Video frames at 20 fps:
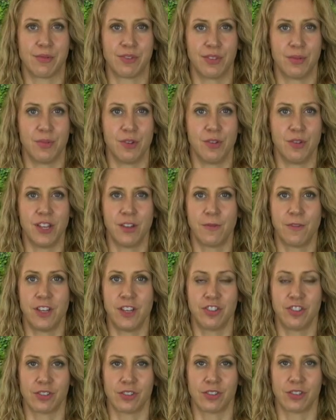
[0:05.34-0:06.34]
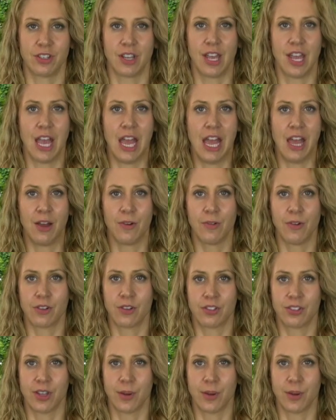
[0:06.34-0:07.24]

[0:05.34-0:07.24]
some unique features. First,